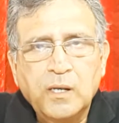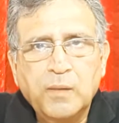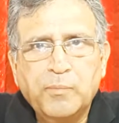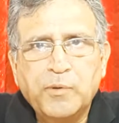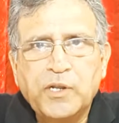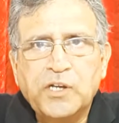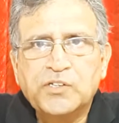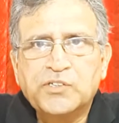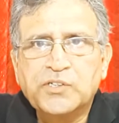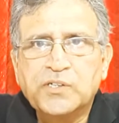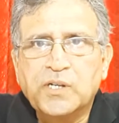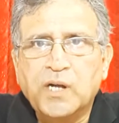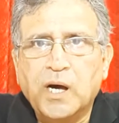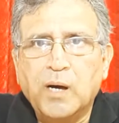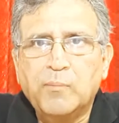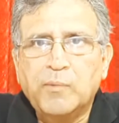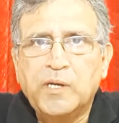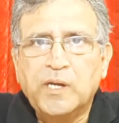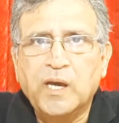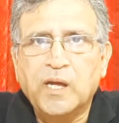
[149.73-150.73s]
Liberation
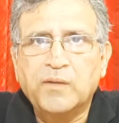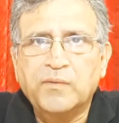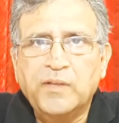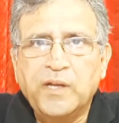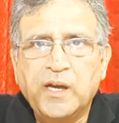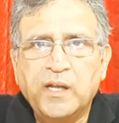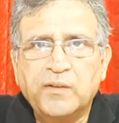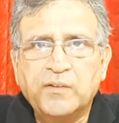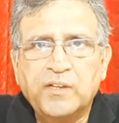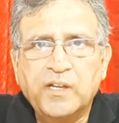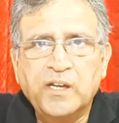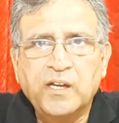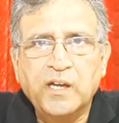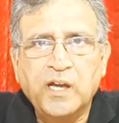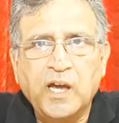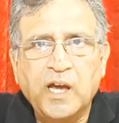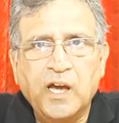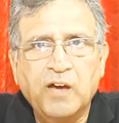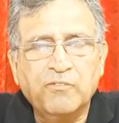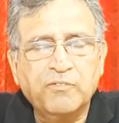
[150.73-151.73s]
Army, and then
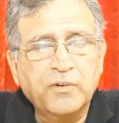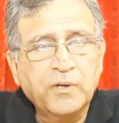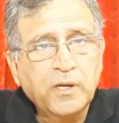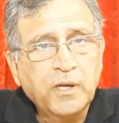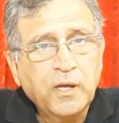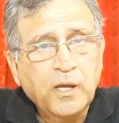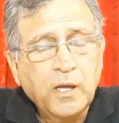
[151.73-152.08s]
they have